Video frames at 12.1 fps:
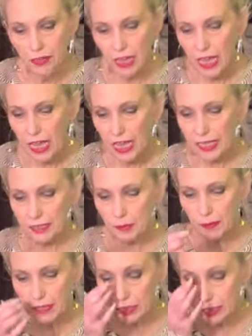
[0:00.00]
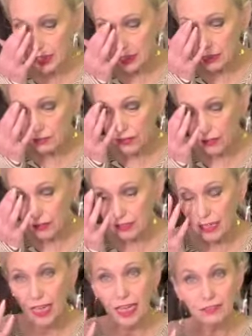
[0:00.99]
And especially this fragrance I
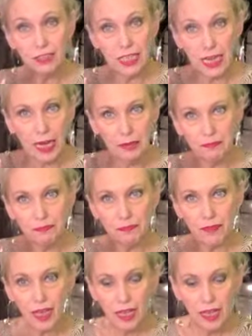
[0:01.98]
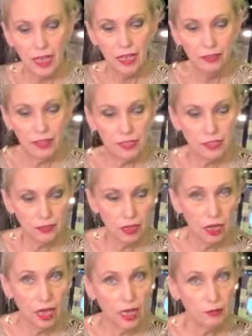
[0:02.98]
have today. This,
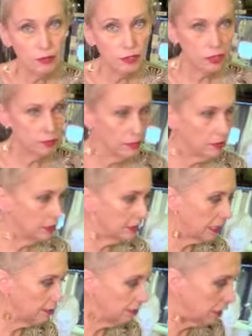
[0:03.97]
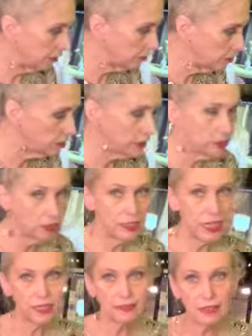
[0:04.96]
I will turn the music down now. Did you get your
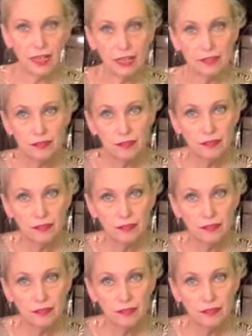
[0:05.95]
dance on?